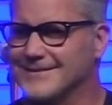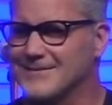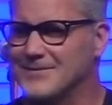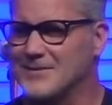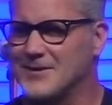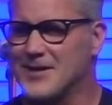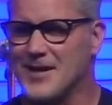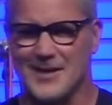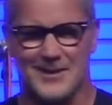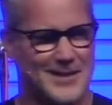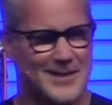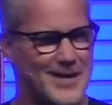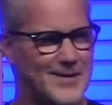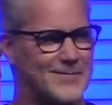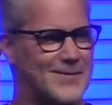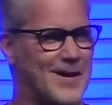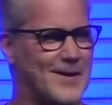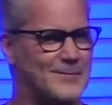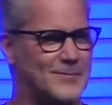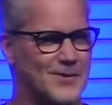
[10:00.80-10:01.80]
God gave
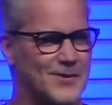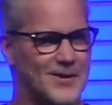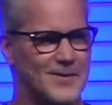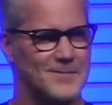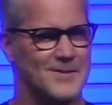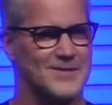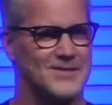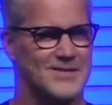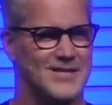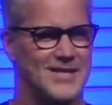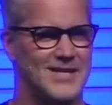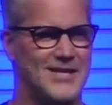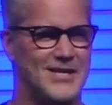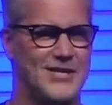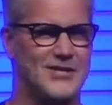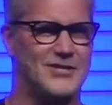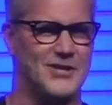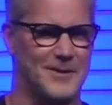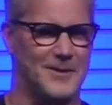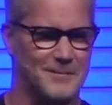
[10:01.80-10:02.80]
that promise to
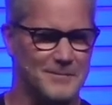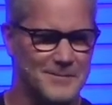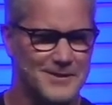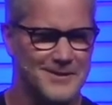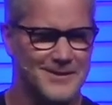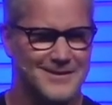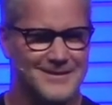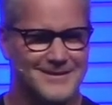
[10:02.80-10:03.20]
Egypt.